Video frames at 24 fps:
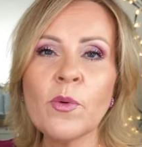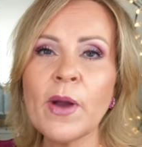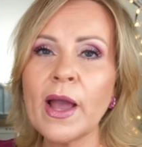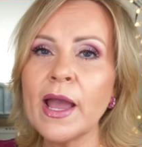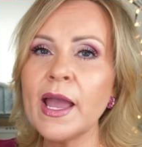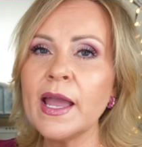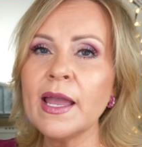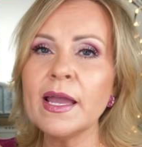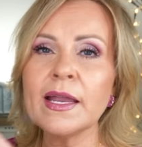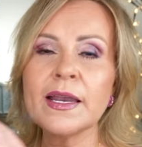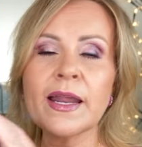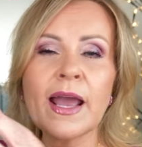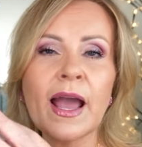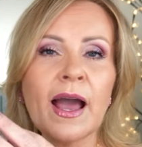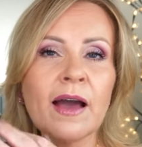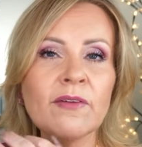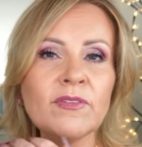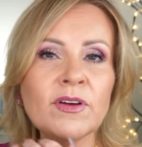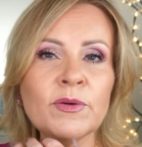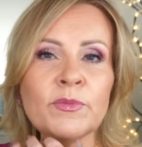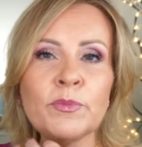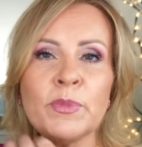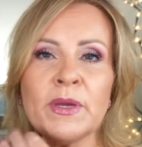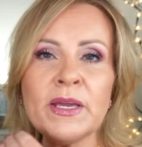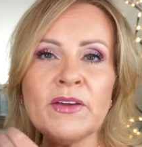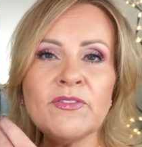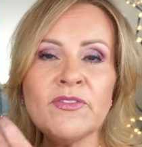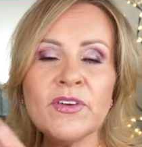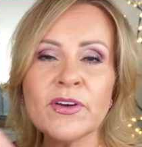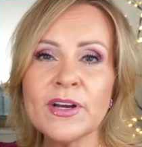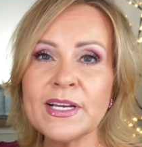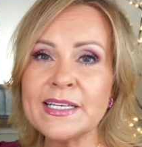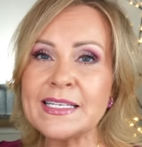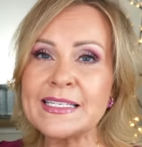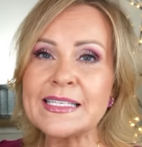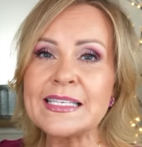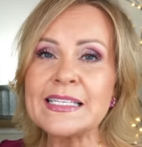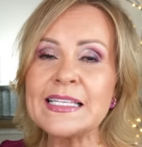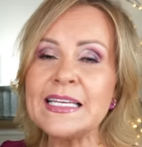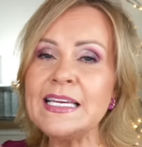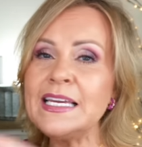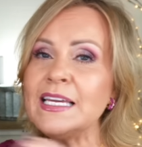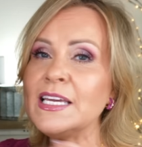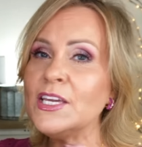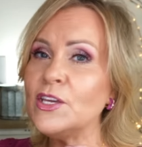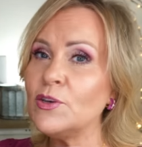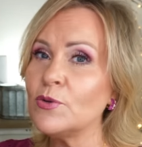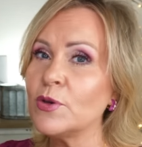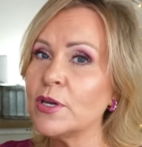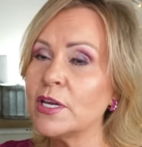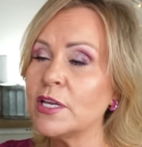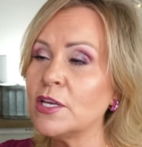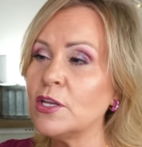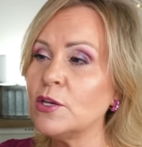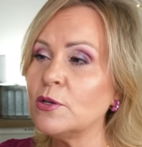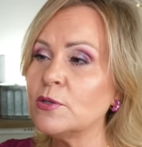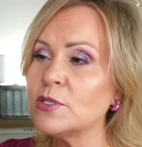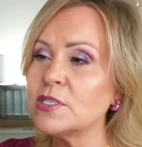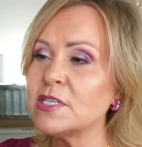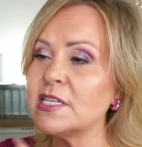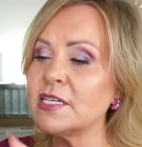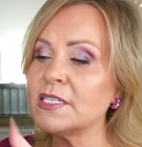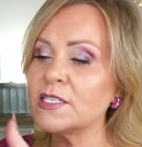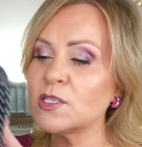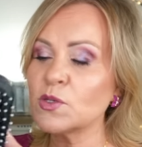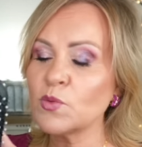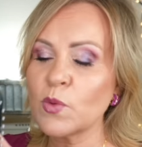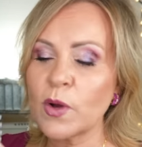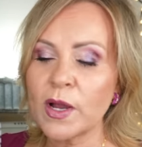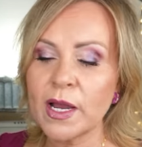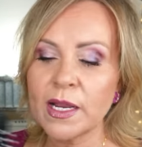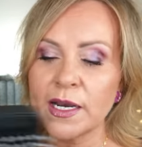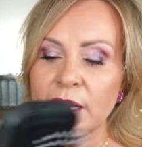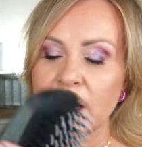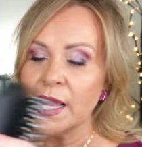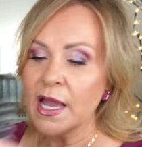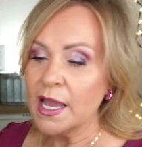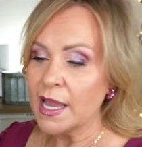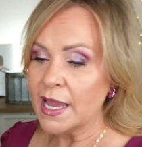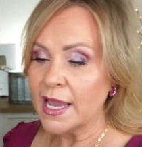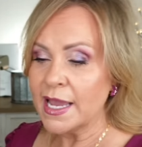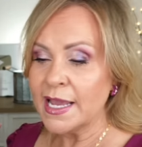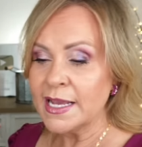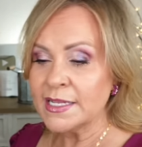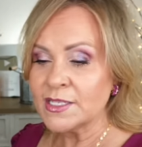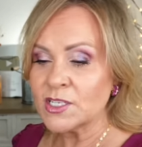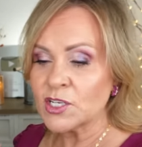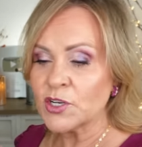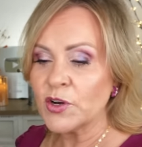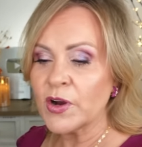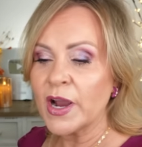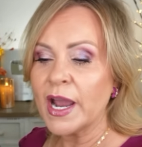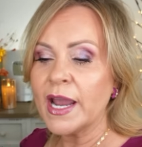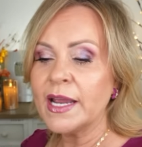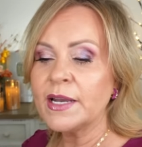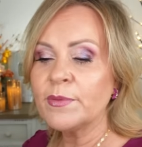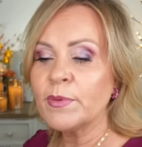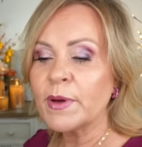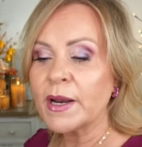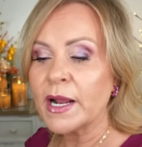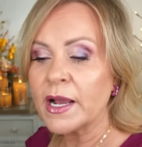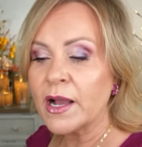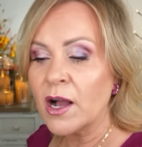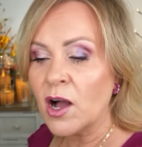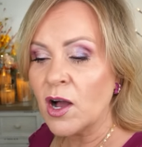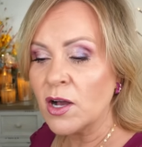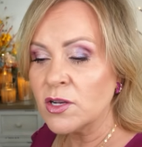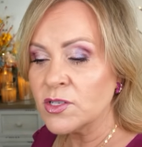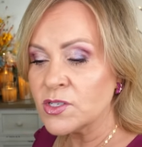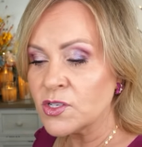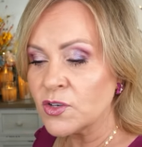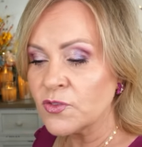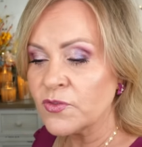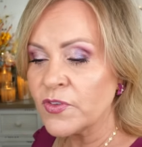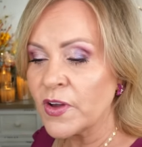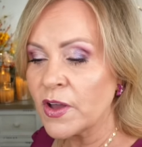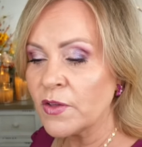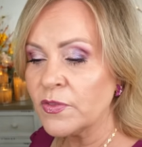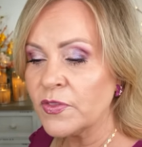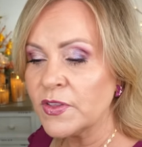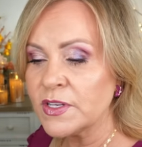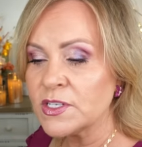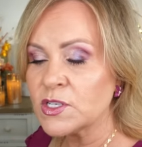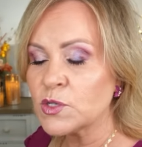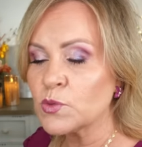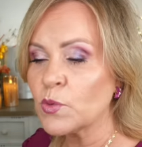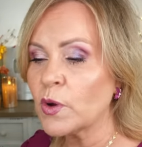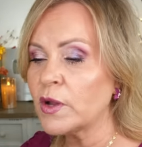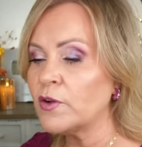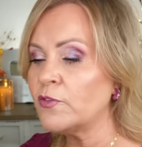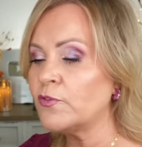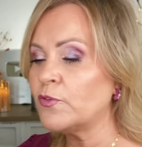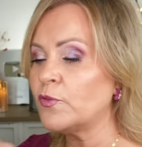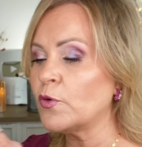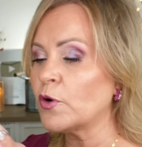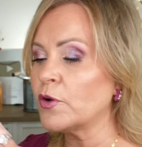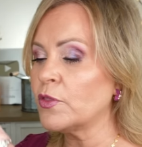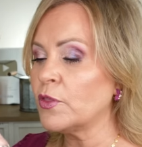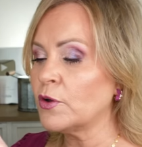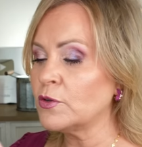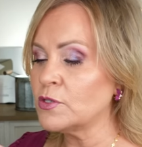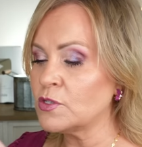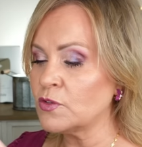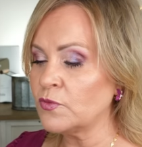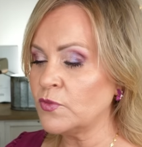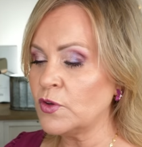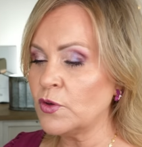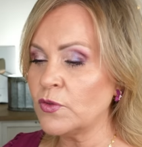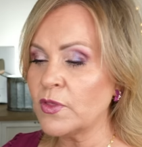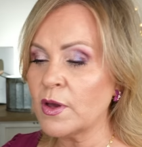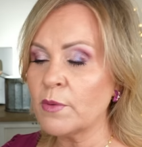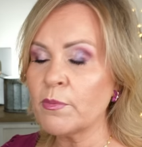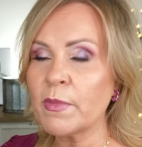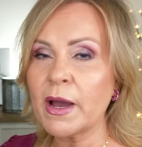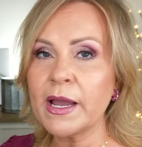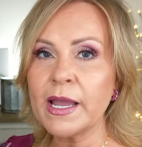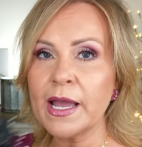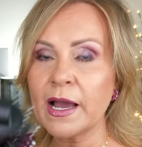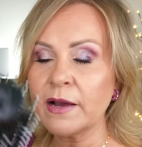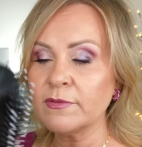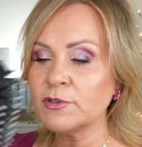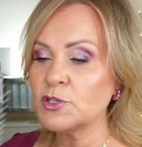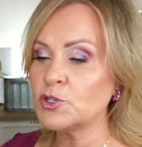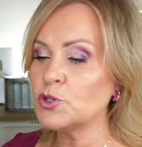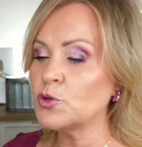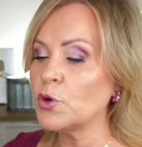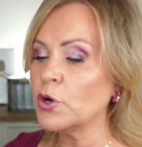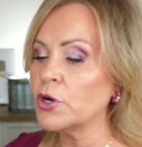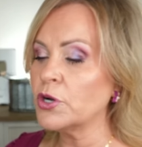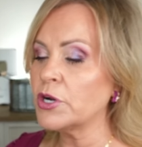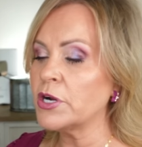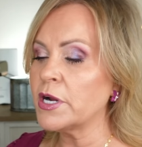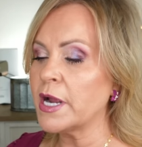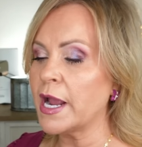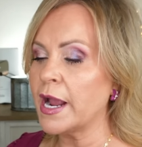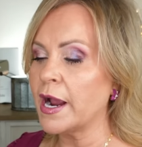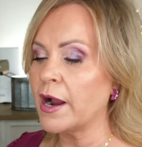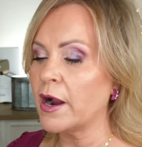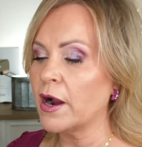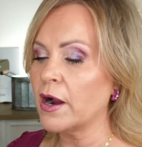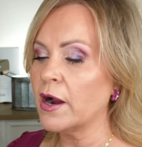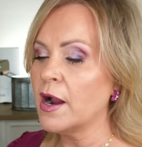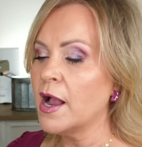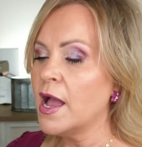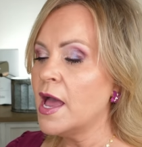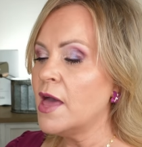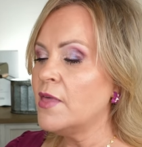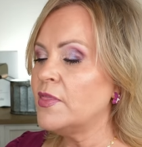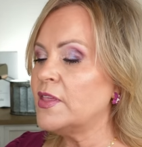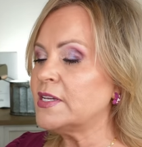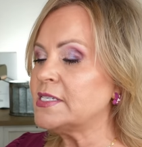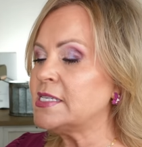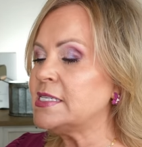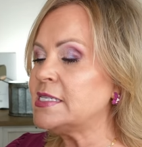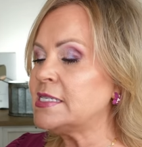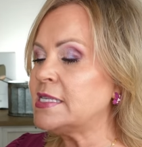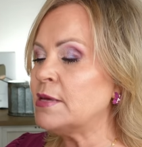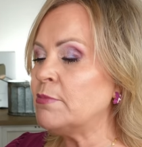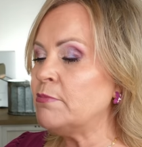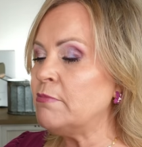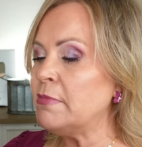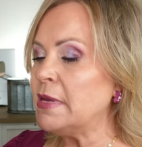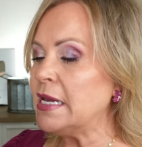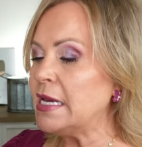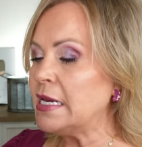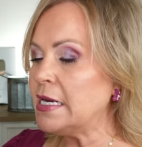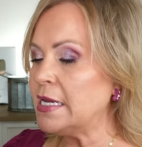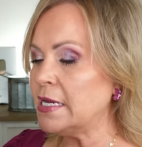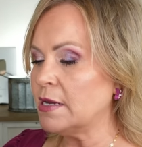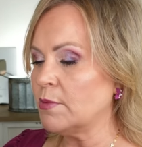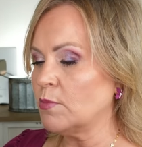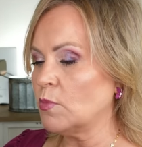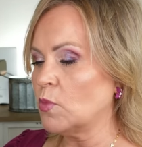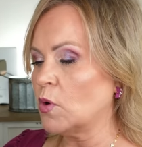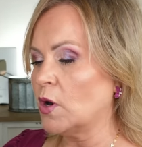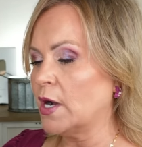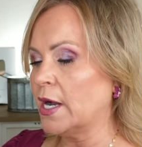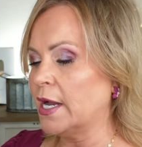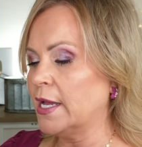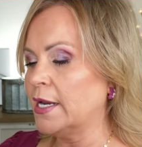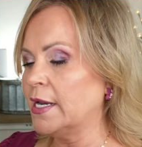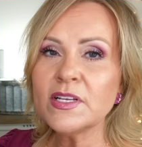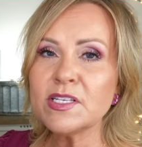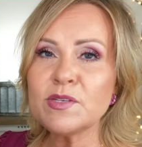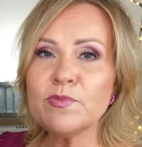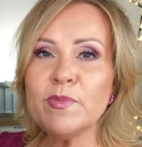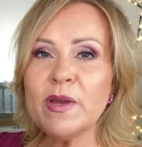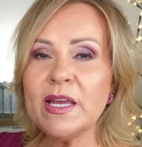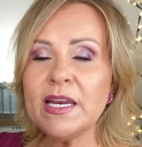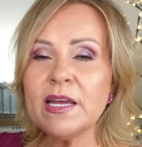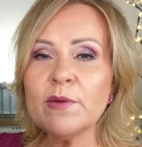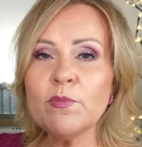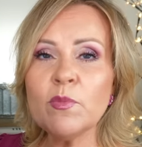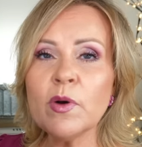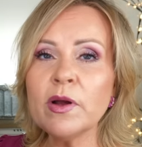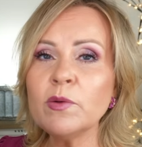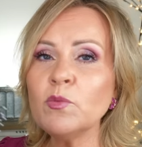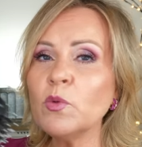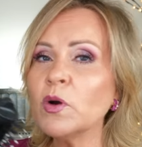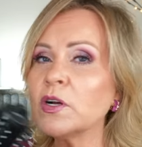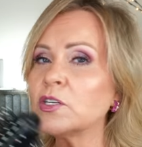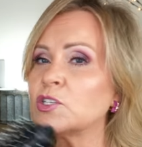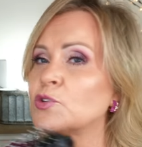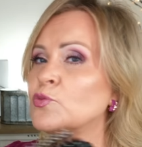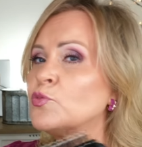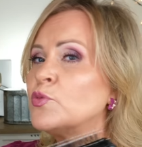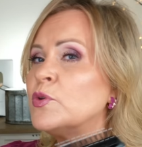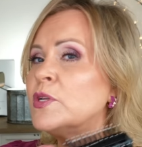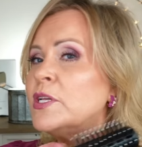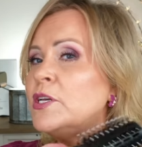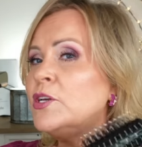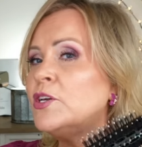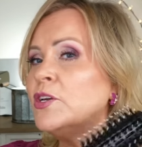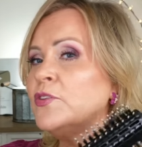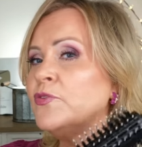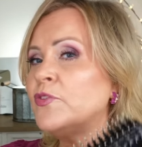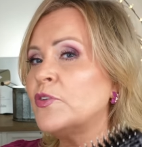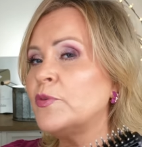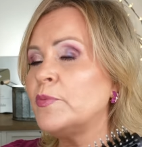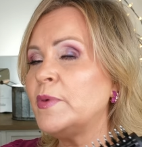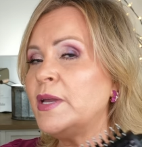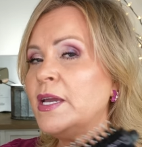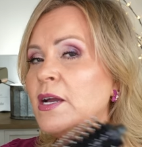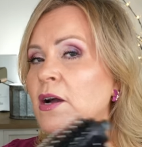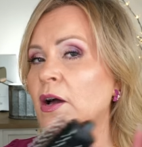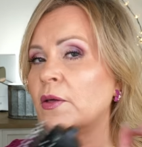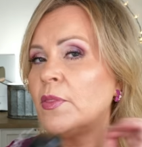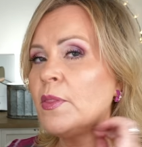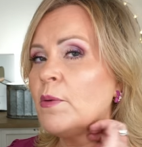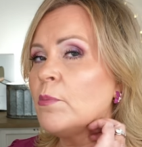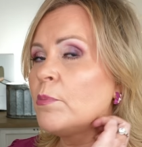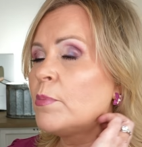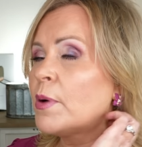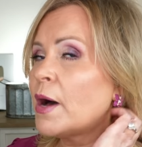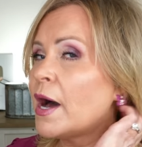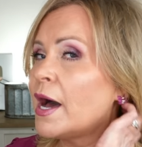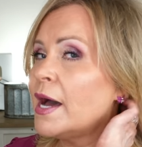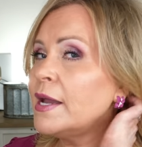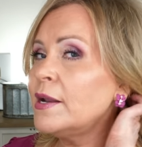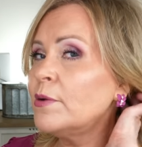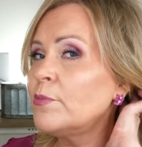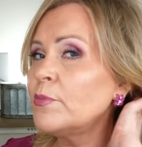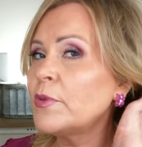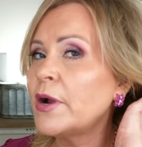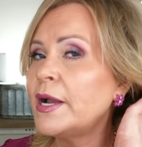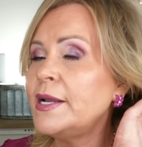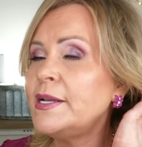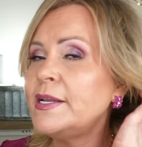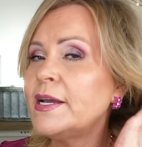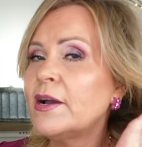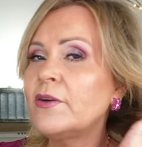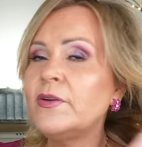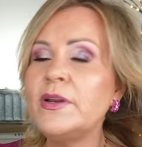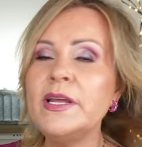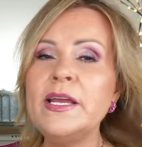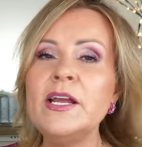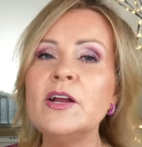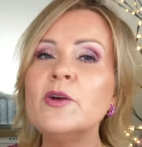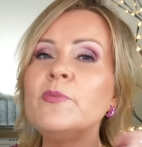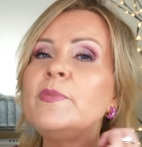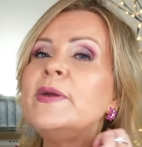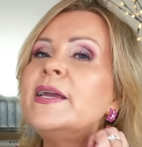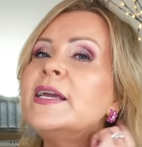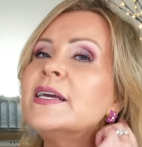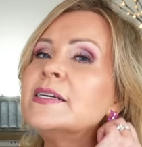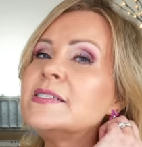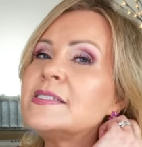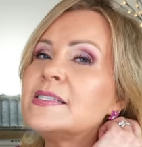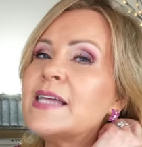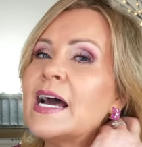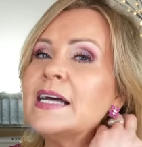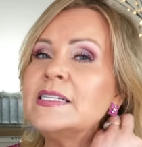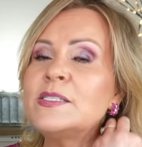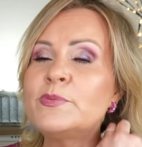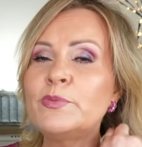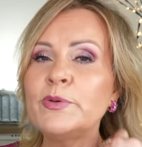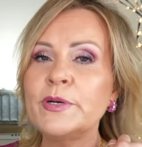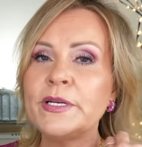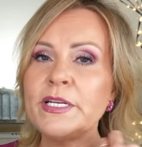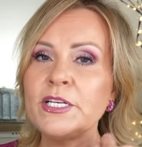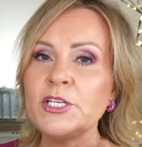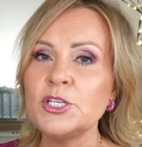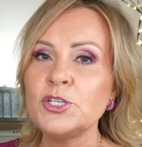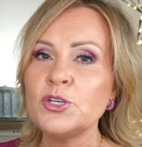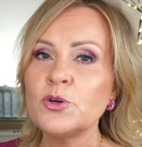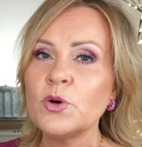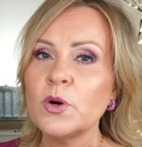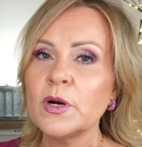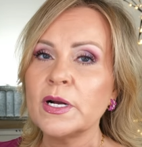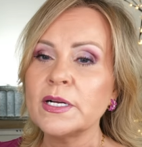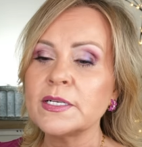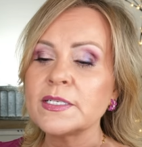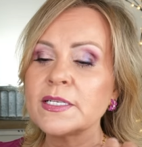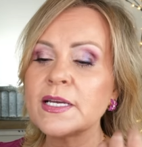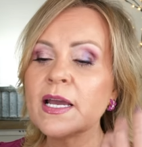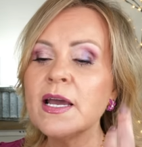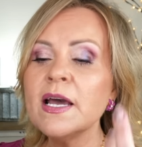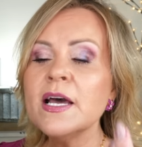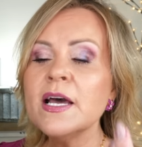way and have it be very sleek, you can use this one. It's great, but I also found this one for those of you that might have shorter hair. This is the medium one. This medium one works really good for me on the bottom right down here because that's pretty short.